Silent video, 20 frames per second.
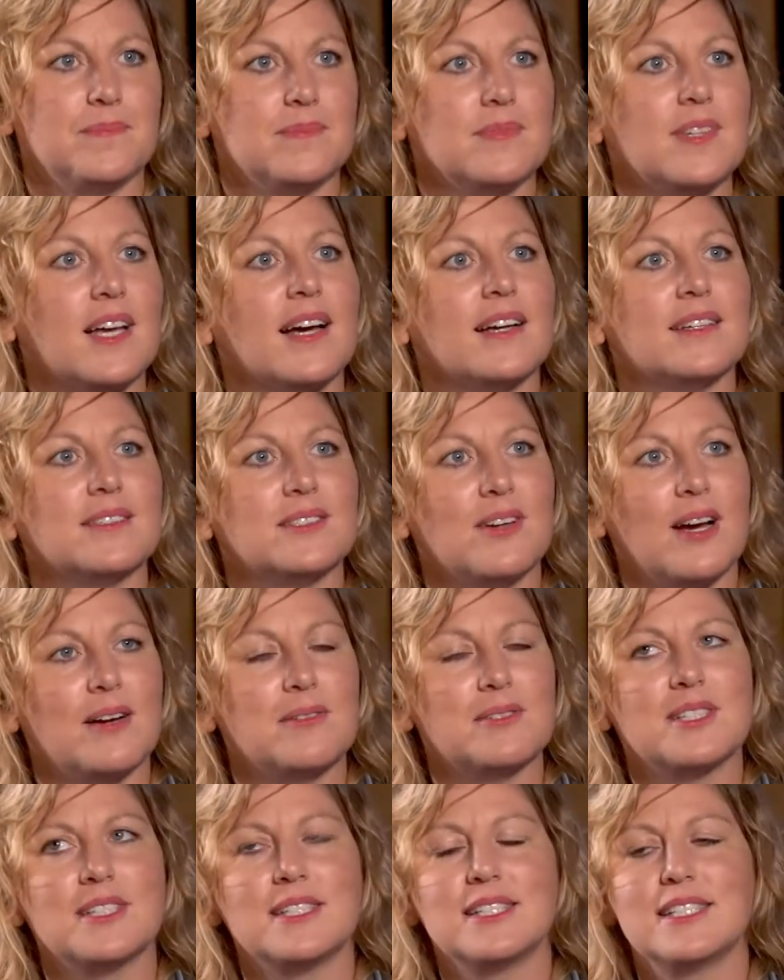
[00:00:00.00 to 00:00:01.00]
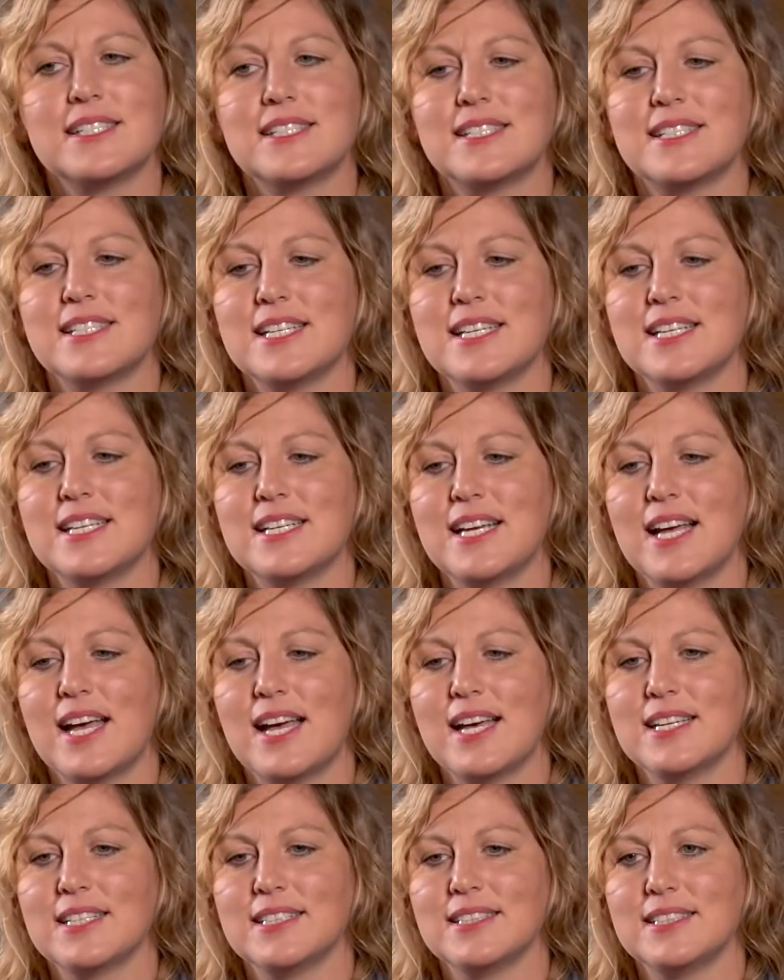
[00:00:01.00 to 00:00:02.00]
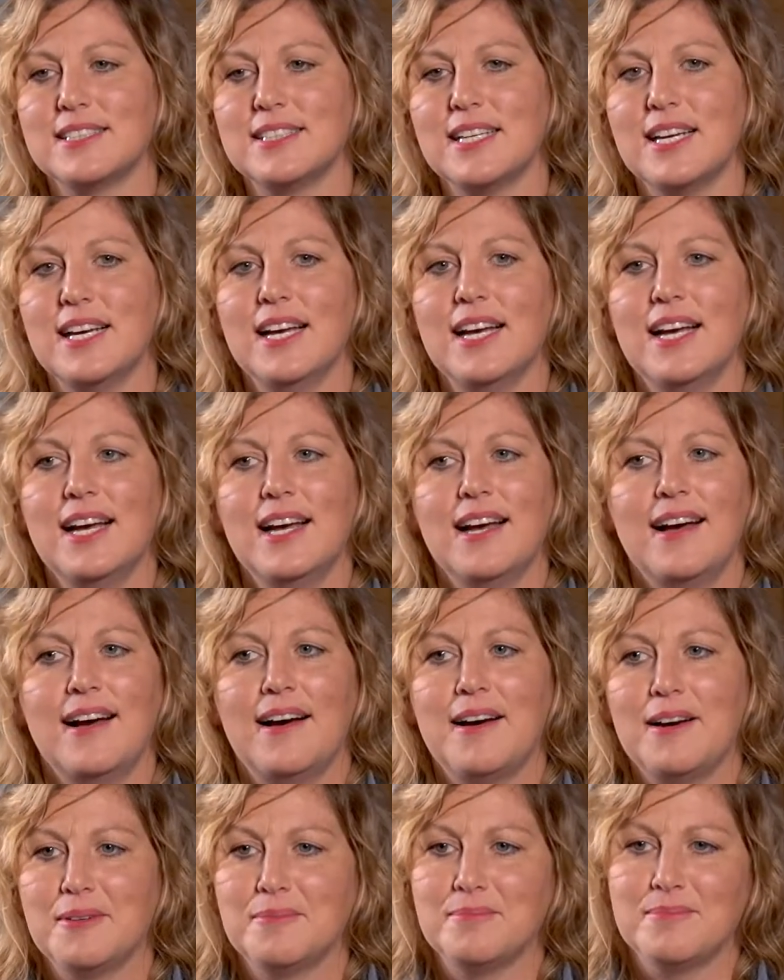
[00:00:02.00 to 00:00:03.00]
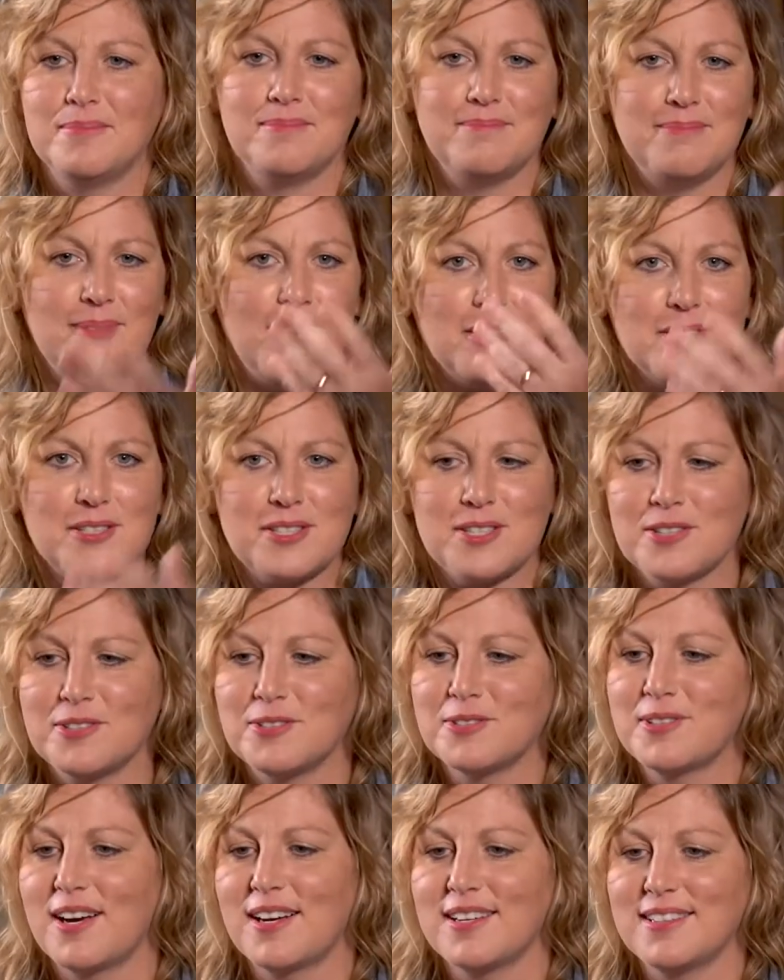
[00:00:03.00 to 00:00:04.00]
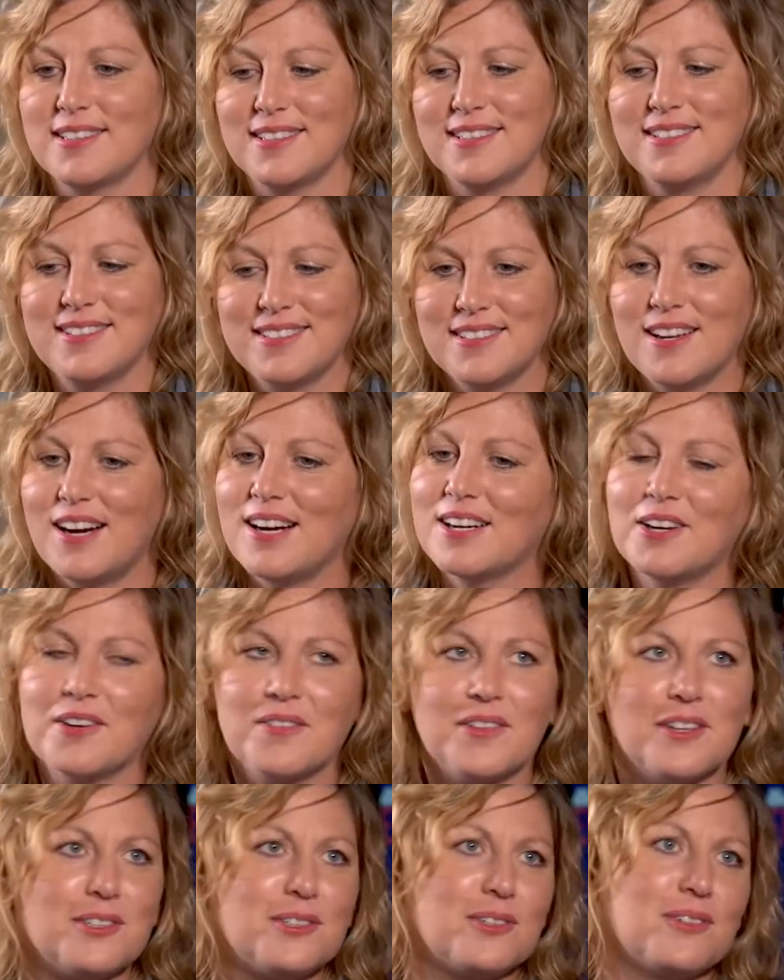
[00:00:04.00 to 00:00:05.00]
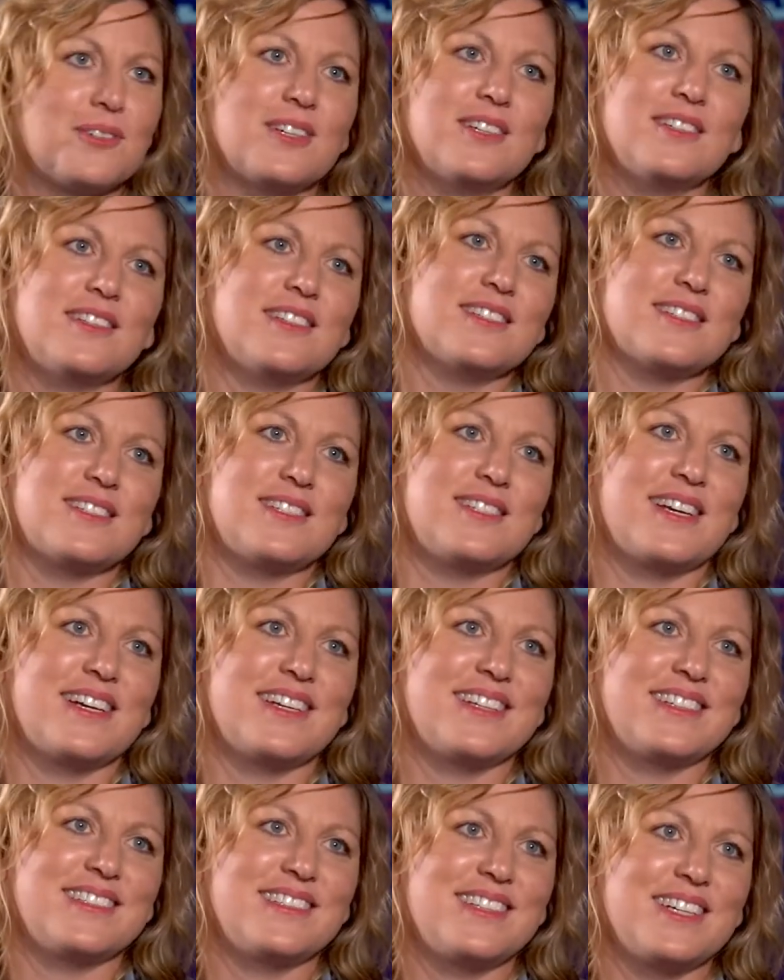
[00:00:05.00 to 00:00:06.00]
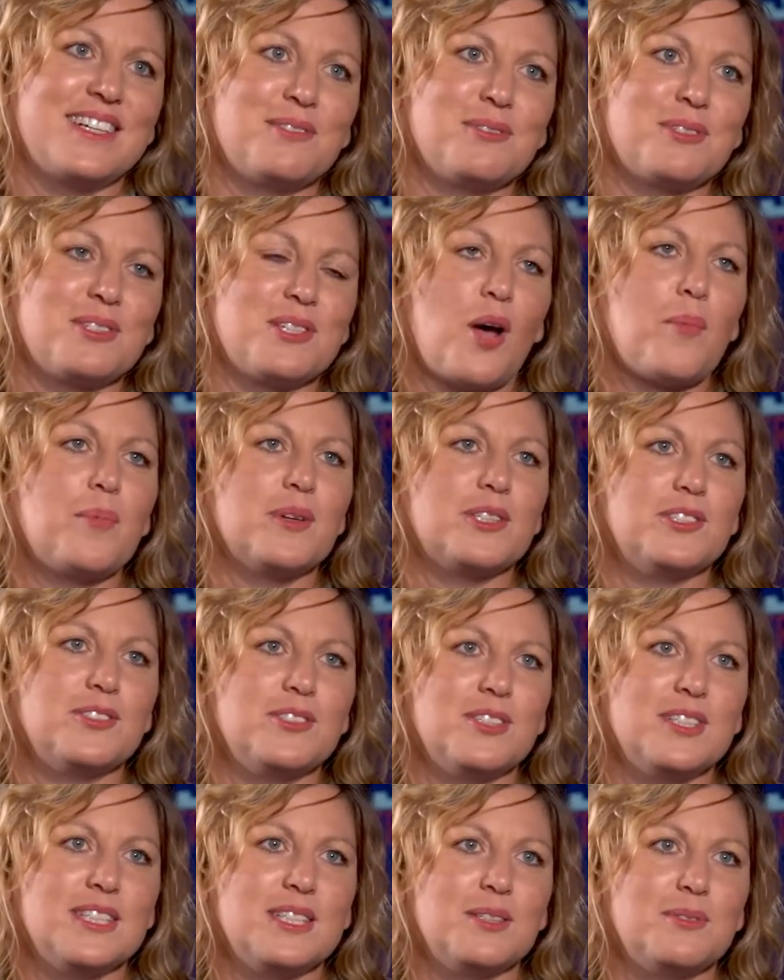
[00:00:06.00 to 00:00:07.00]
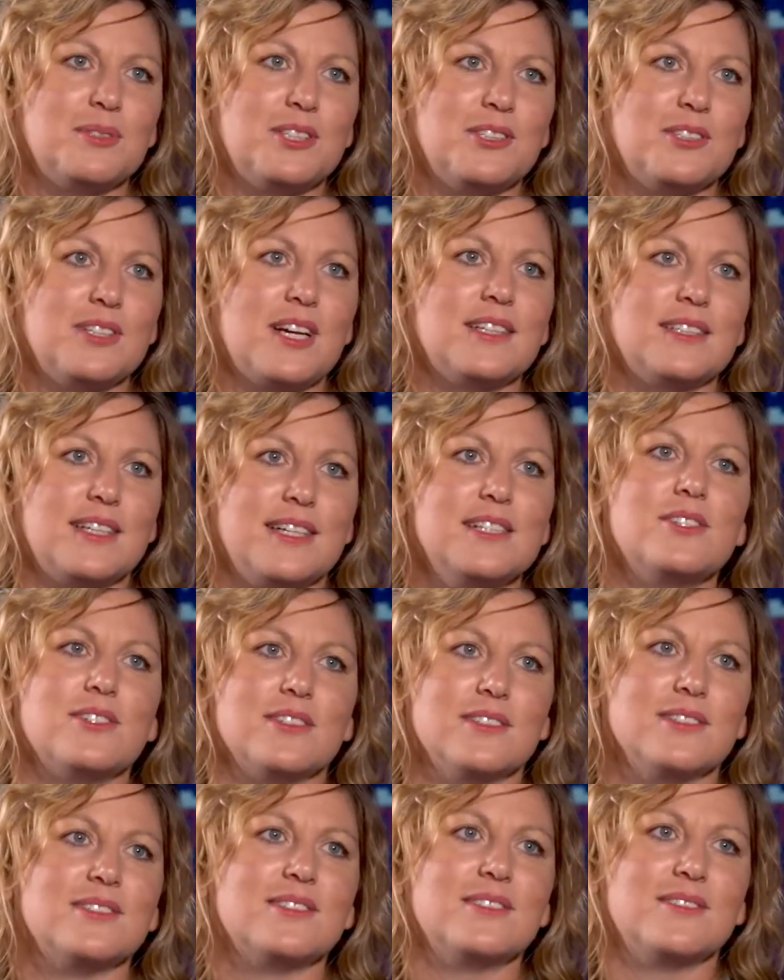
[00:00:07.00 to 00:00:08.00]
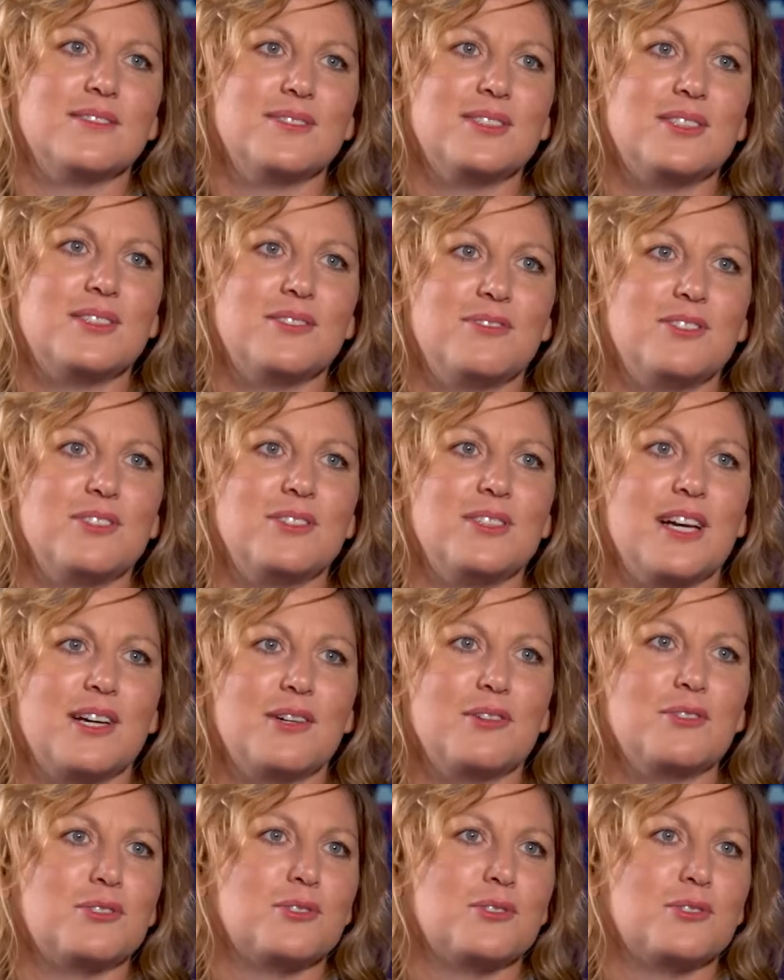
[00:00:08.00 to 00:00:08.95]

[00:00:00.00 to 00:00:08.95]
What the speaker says: Yeah, so I was in DC, and also got a knock on the door that said there was an opportunity with the United Nations, with the Food and Agriculture